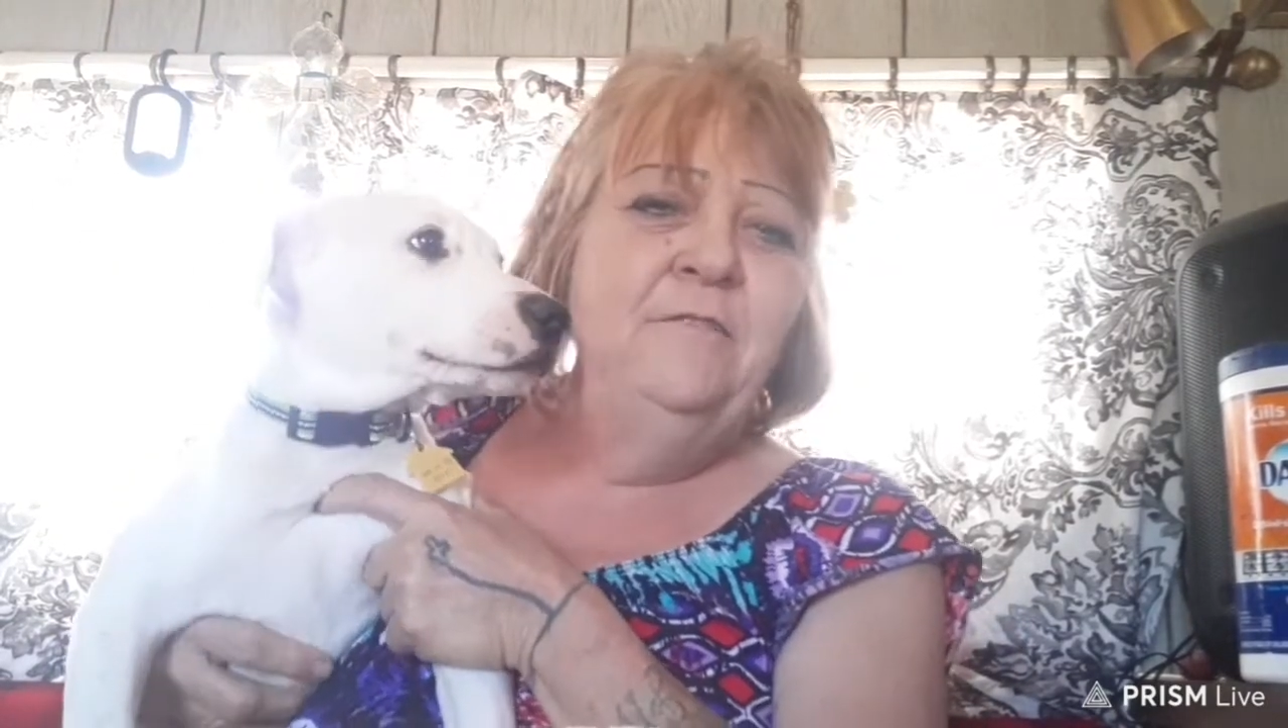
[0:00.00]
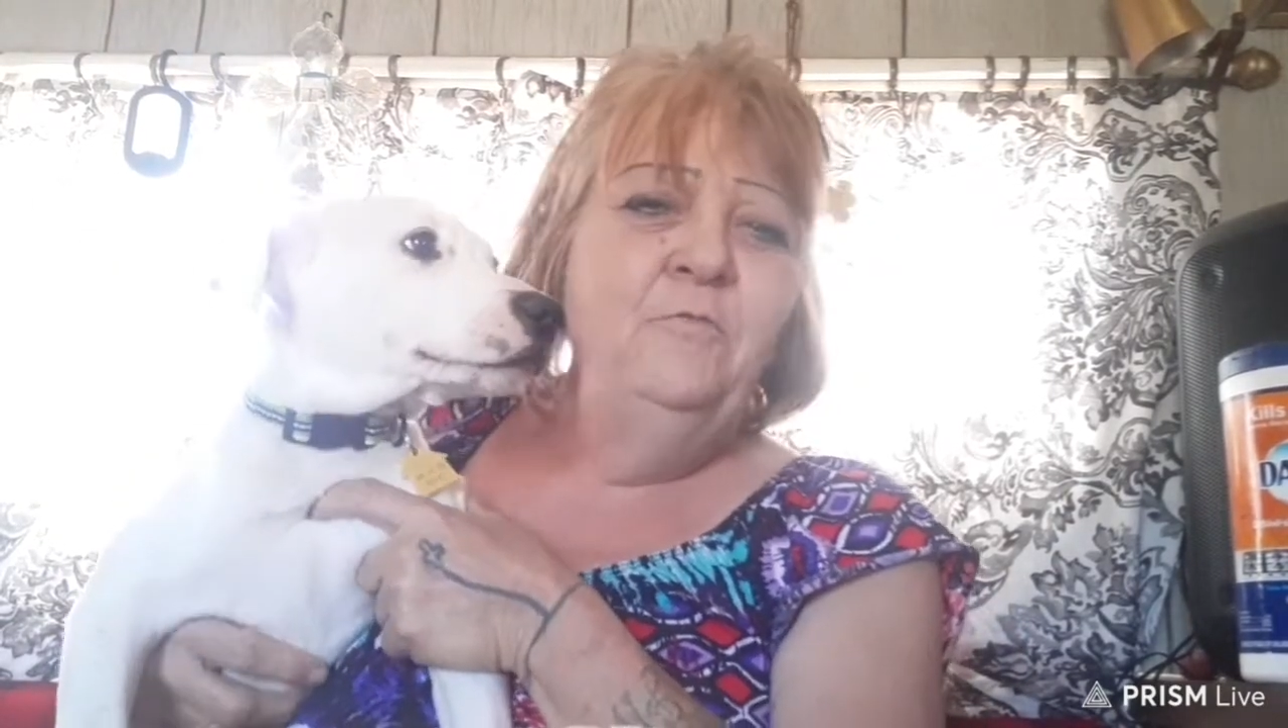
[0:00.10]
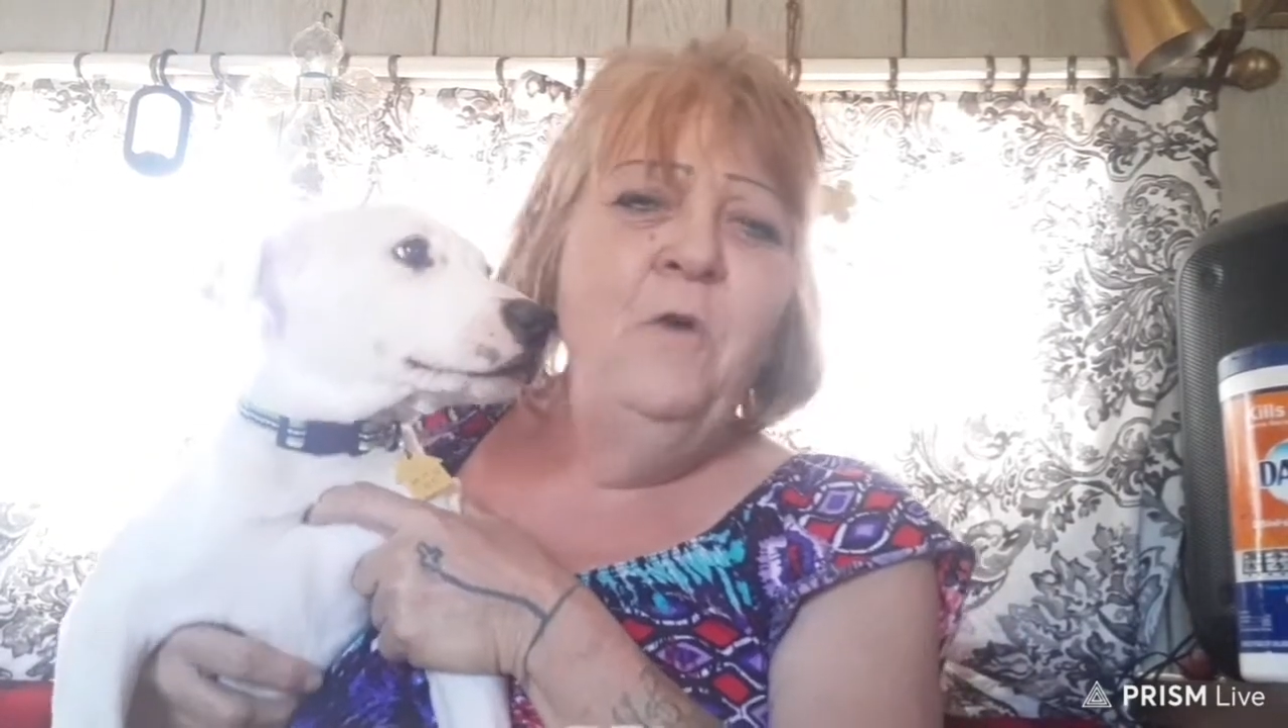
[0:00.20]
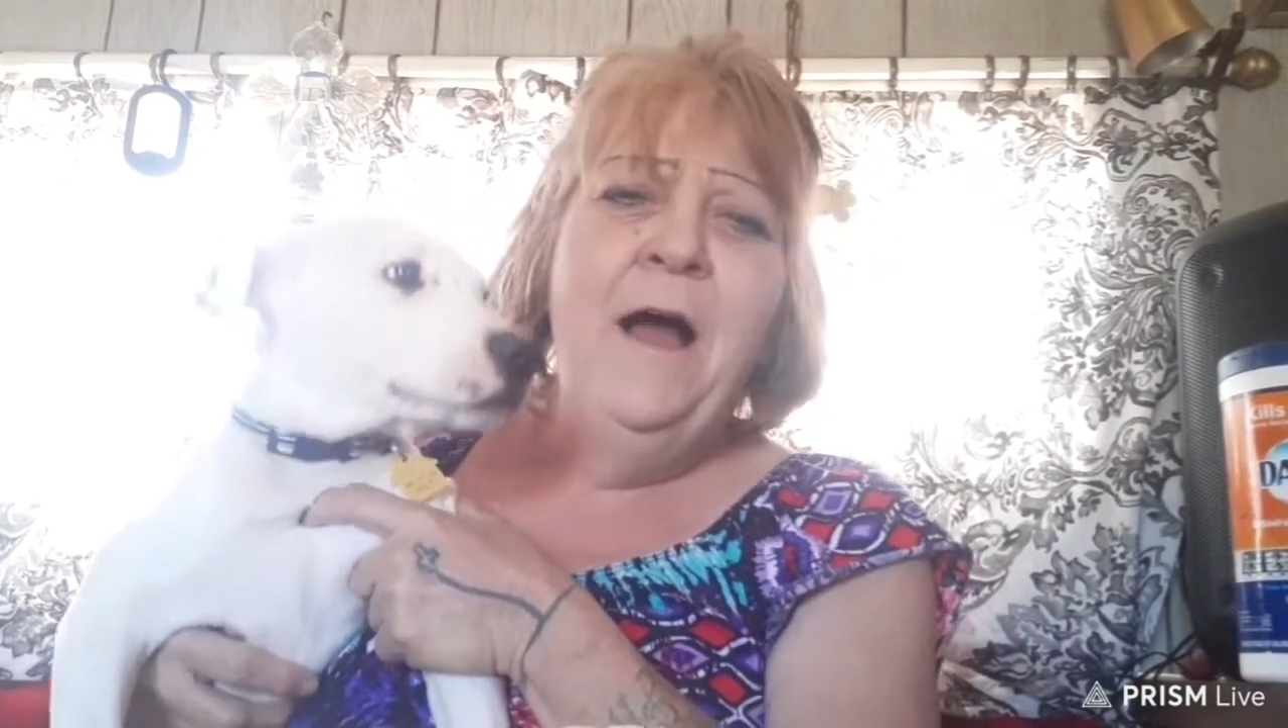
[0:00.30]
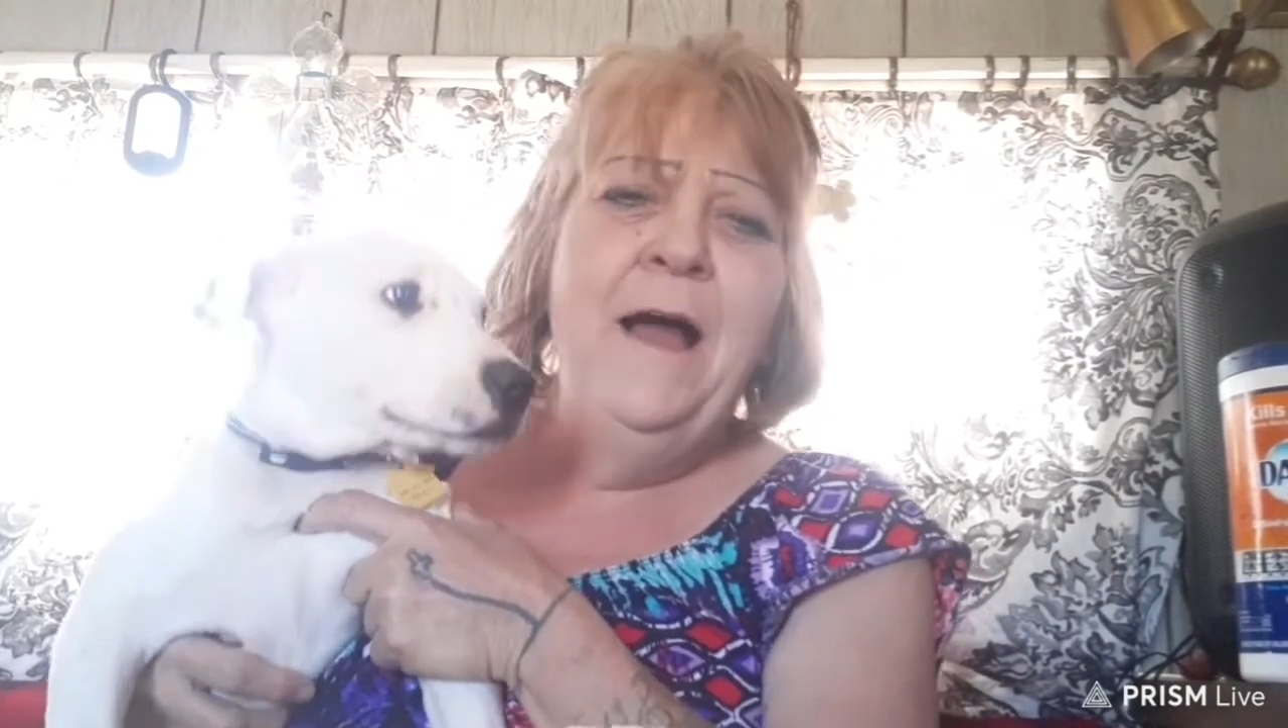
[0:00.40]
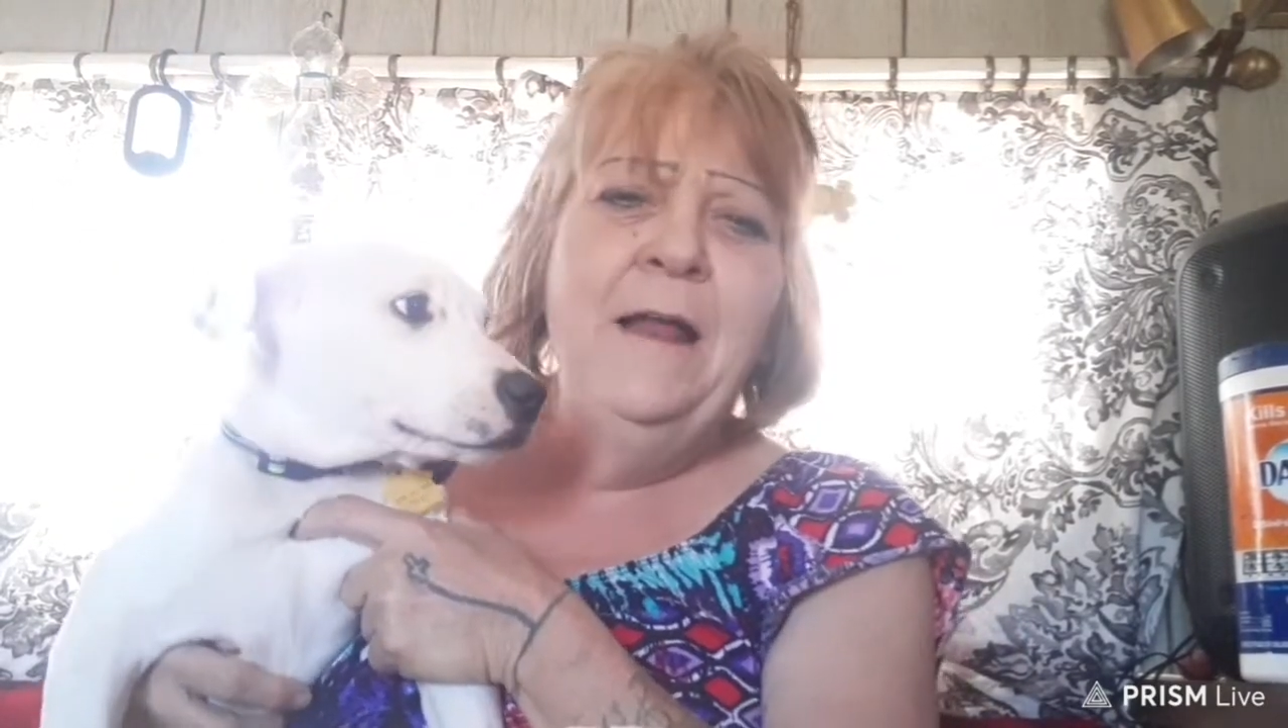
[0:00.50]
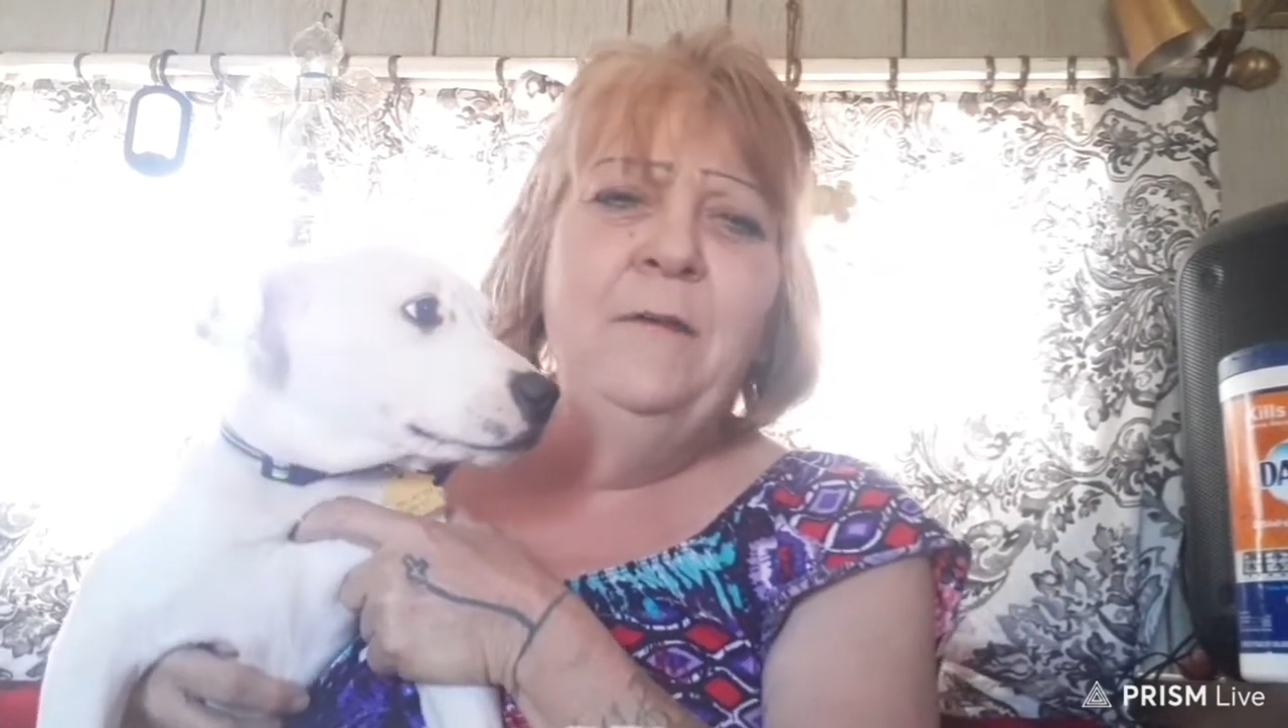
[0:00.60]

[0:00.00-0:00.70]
is whine